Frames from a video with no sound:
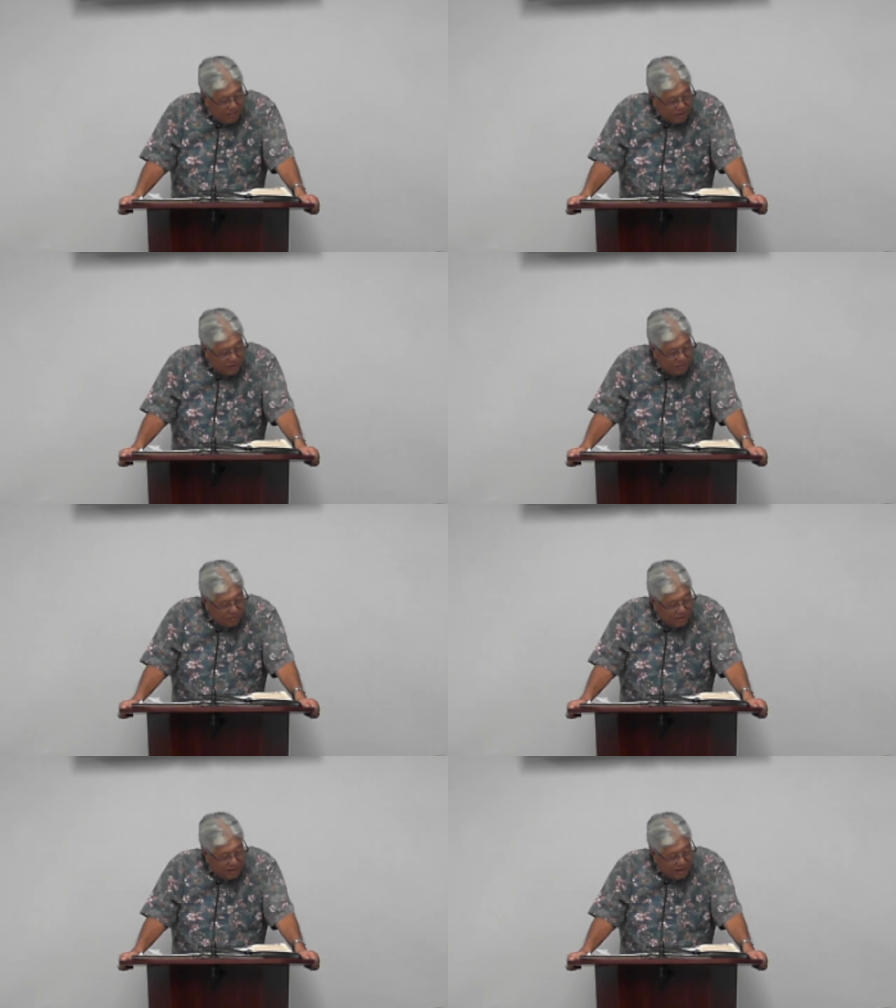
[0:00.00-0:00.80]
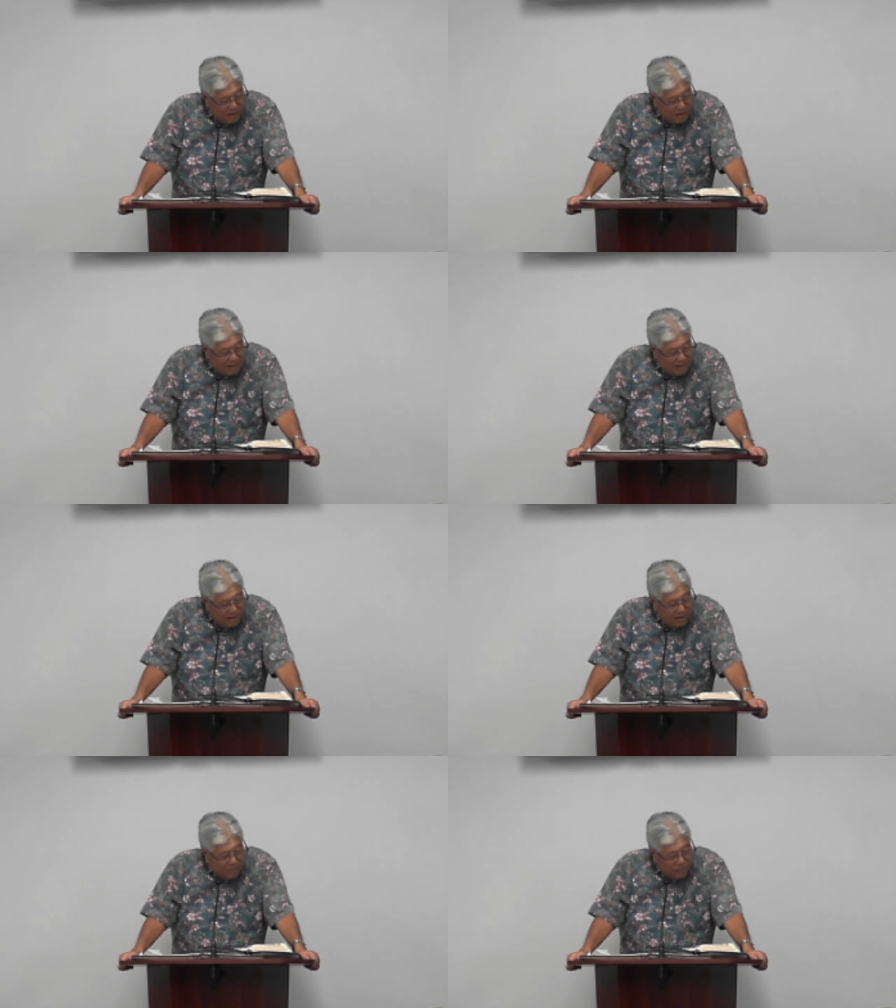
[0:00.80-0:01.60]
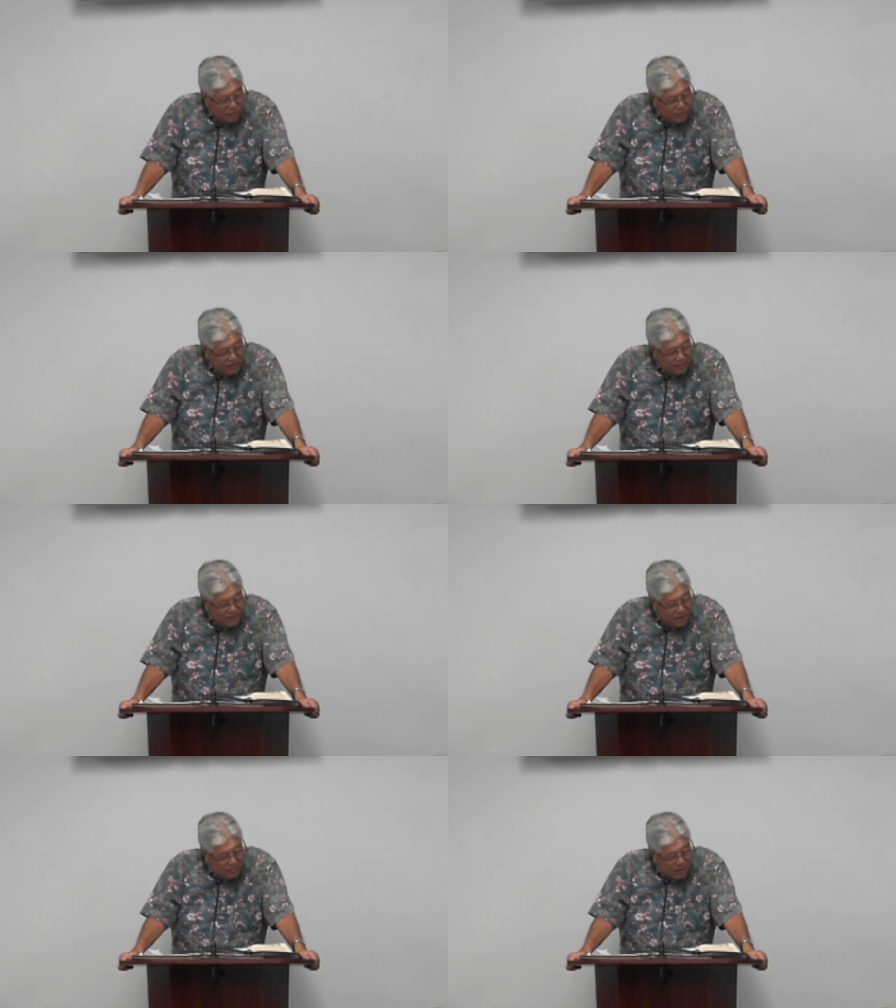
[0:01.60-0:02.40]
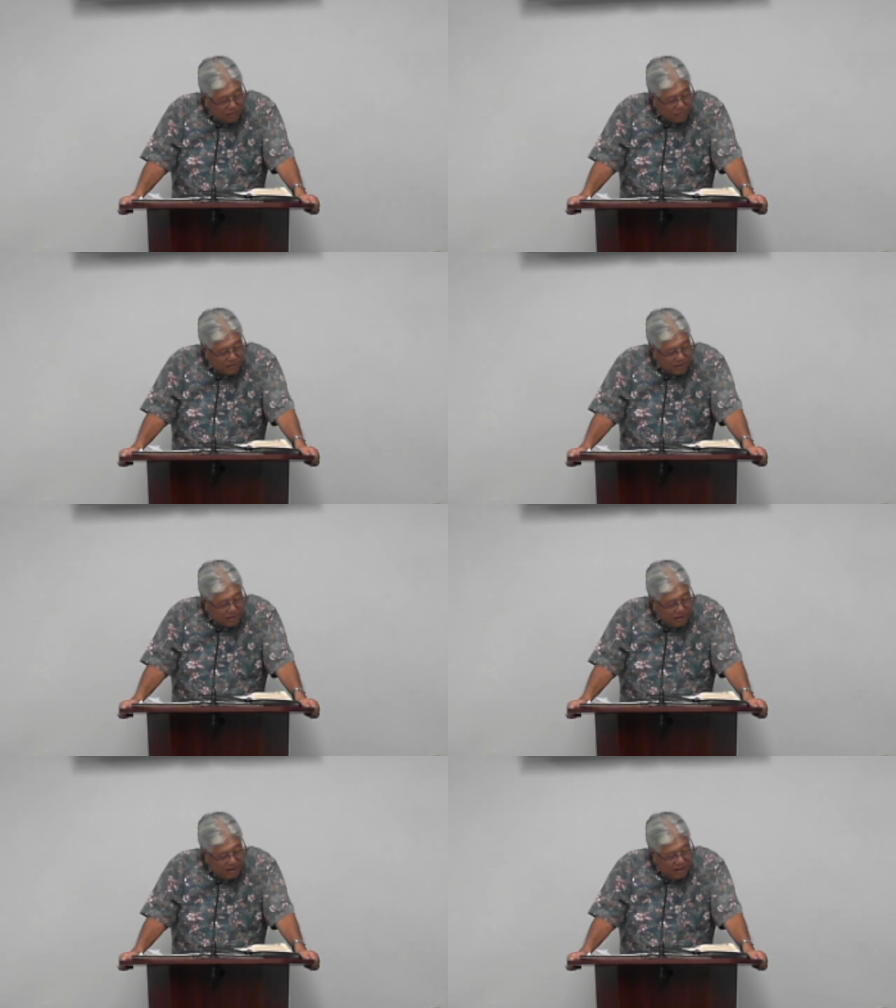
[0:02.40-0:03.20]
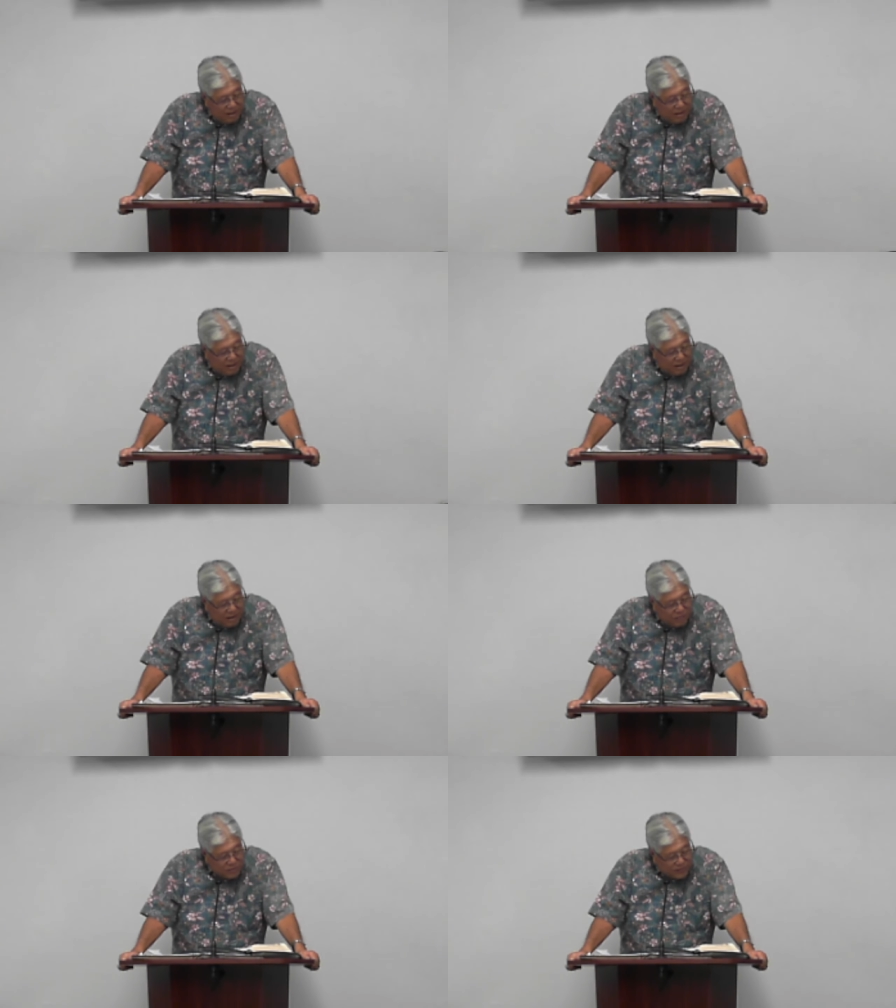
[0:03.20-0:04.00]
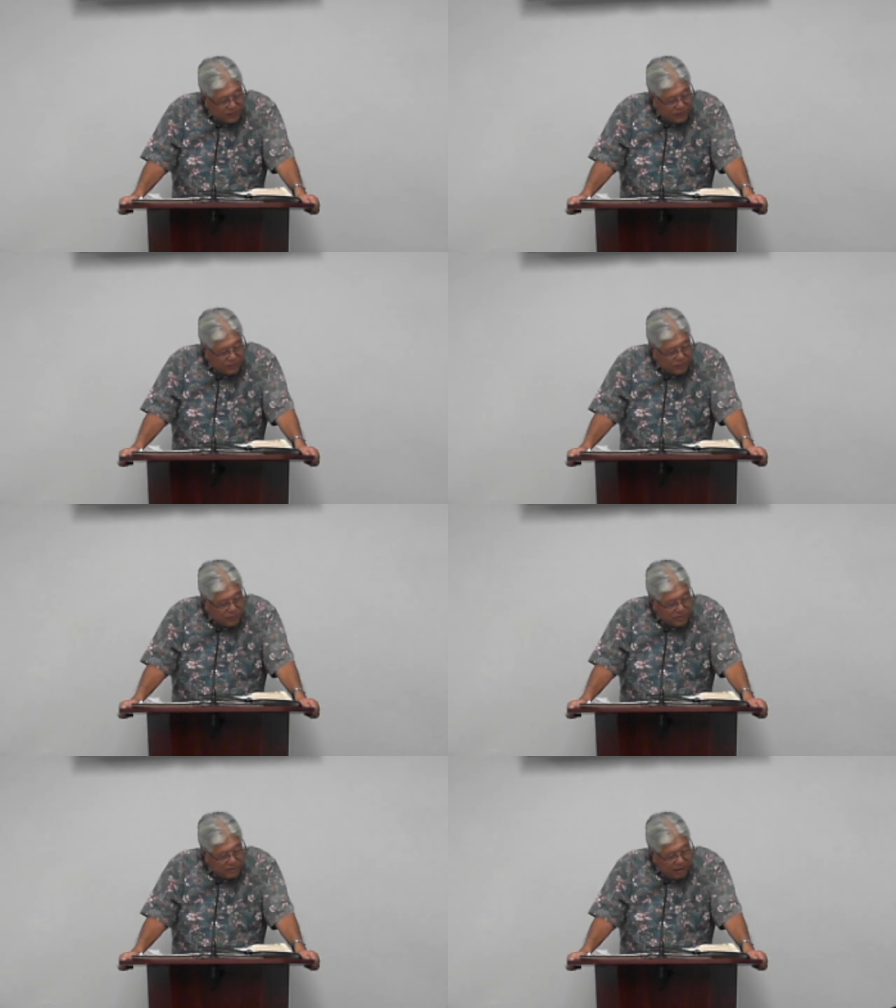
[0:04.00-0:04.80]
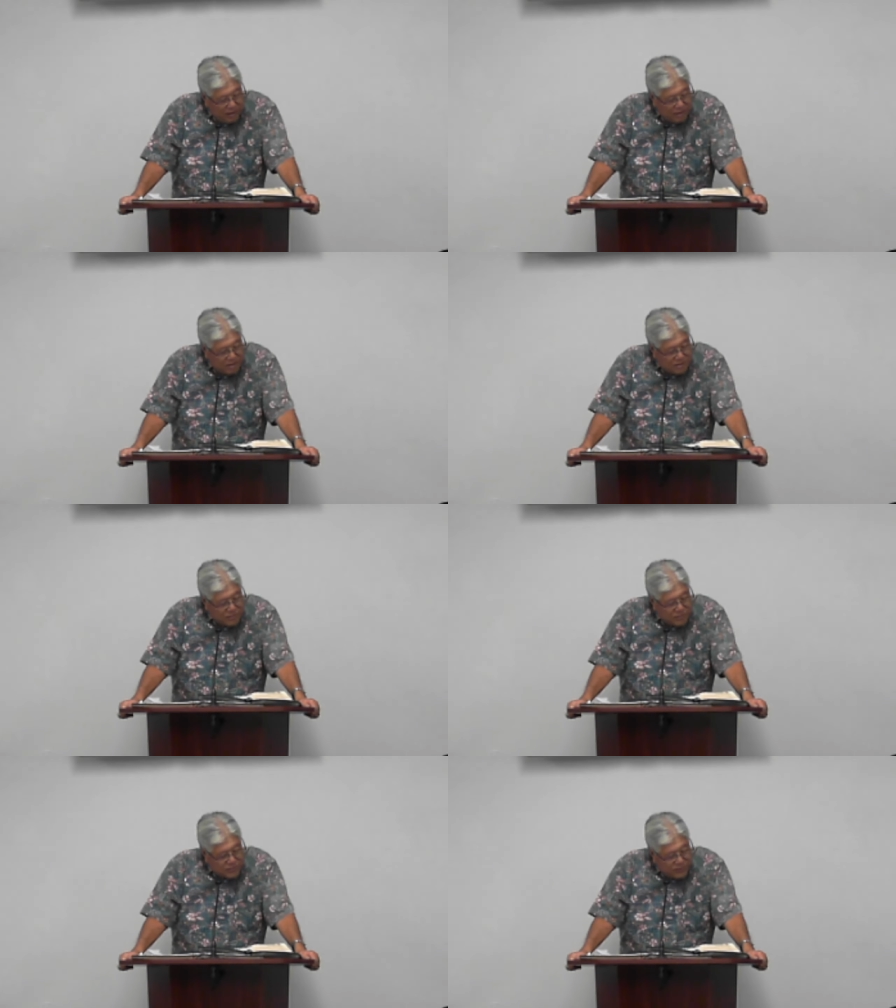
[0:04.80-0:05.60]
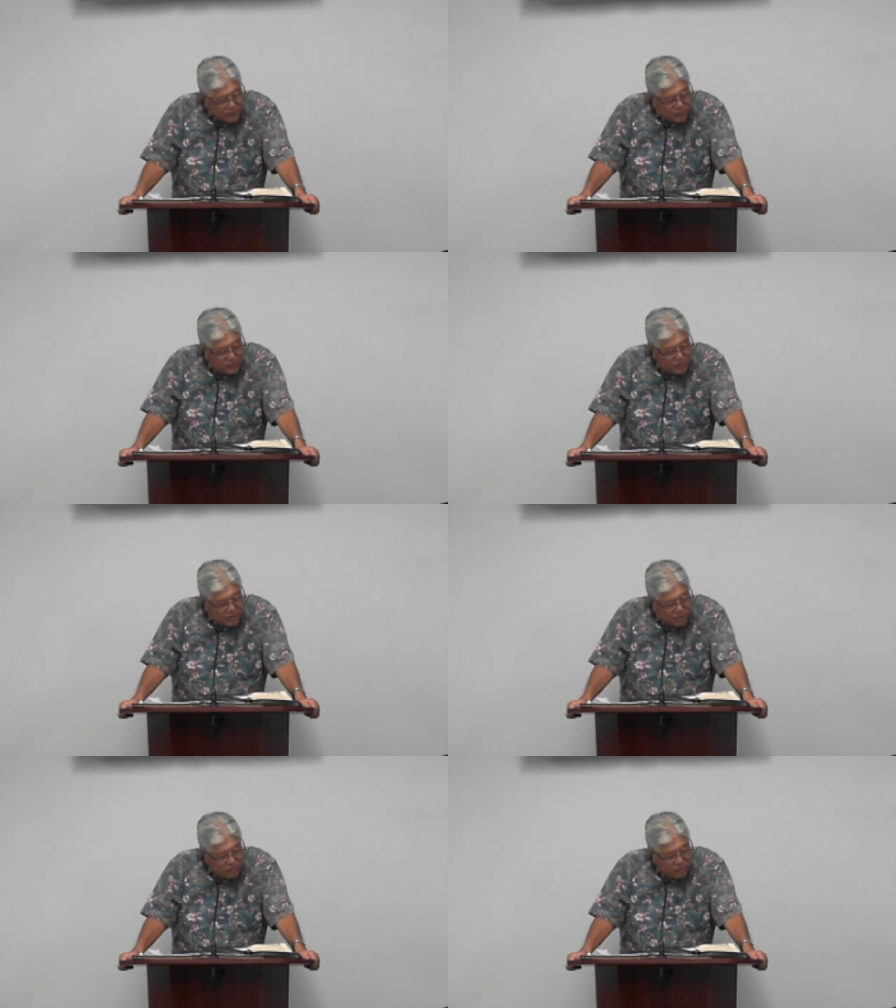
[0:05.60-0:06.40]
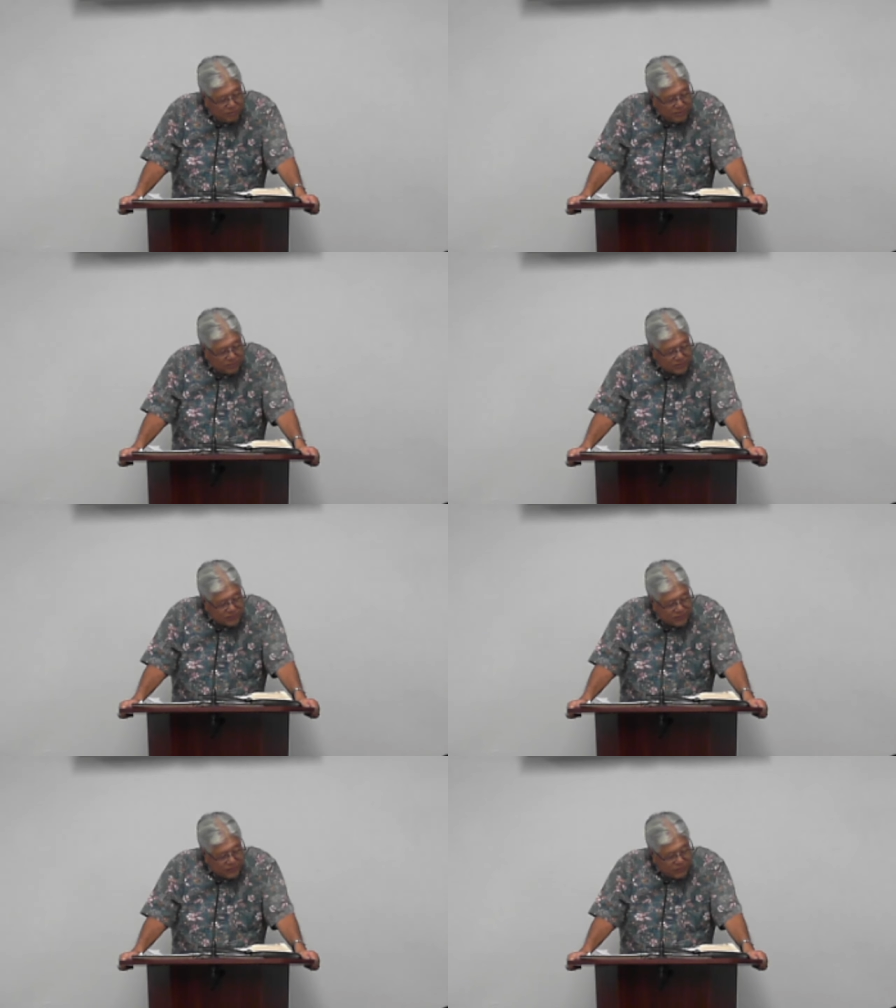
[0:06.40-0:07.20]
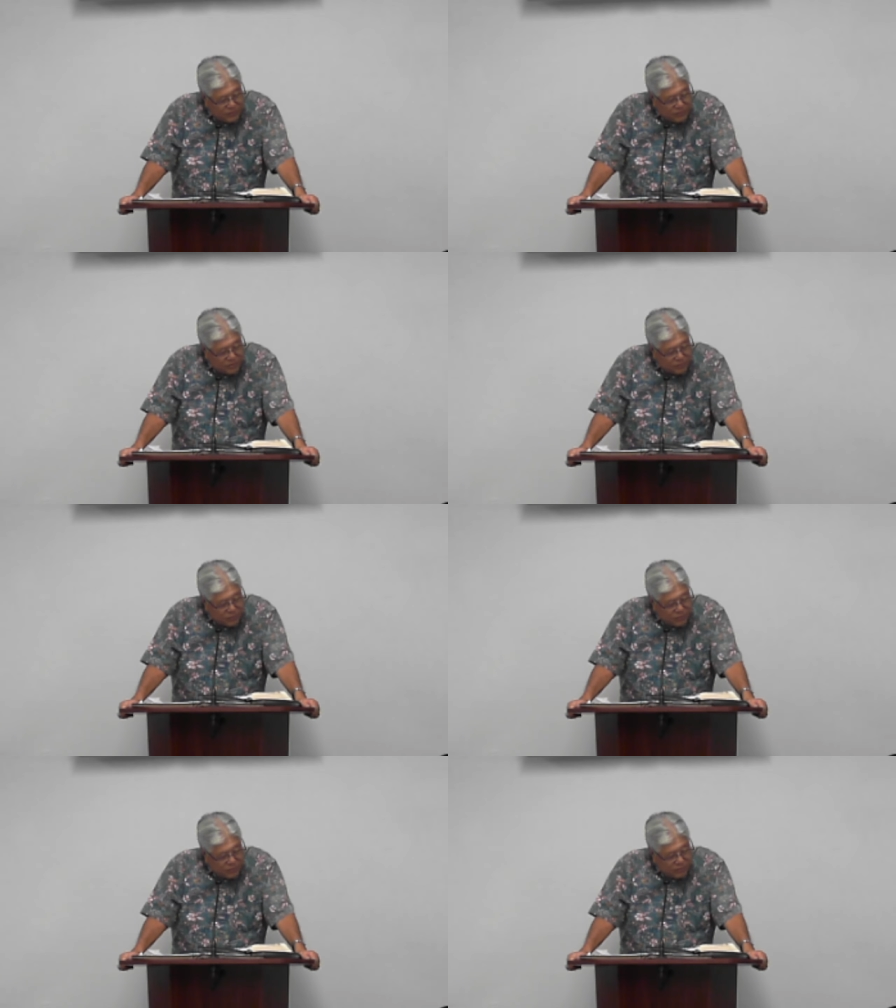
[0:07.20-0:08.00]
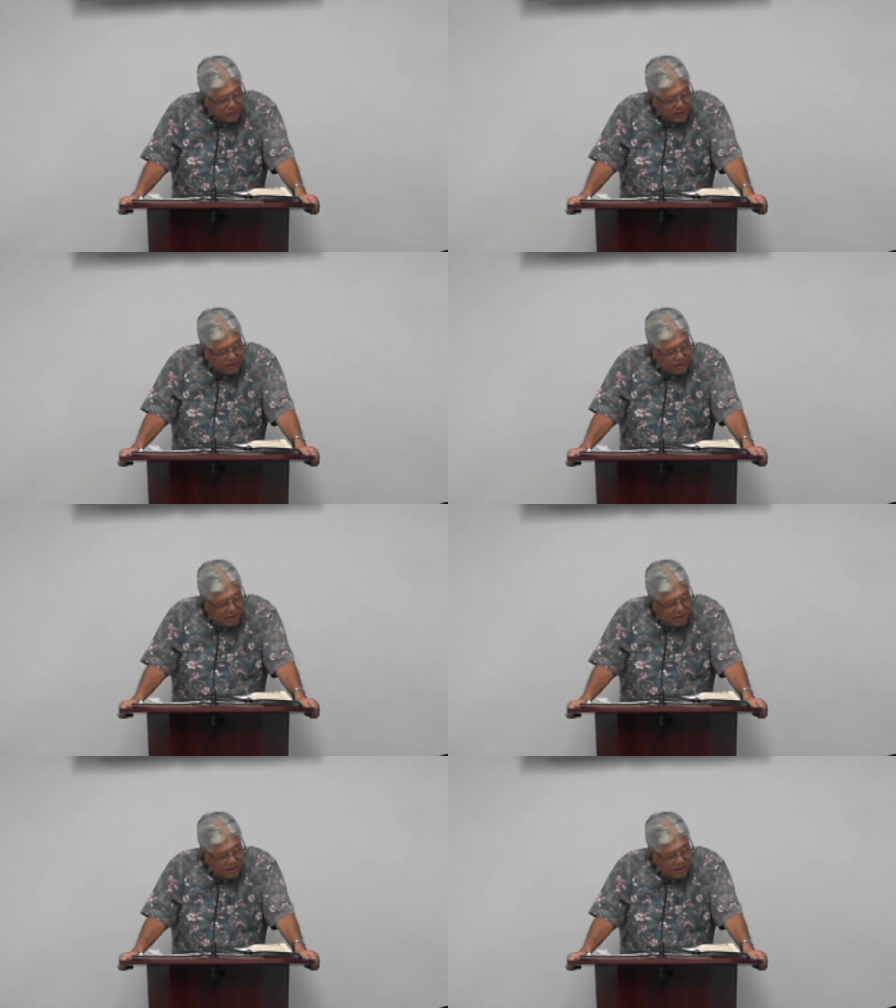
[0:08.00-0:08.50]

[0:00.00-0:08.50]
But, you know, uh, again, when you think of that mountain, uh, it was filled with darkness. It was filled with gloom. It was filled with whirlwind.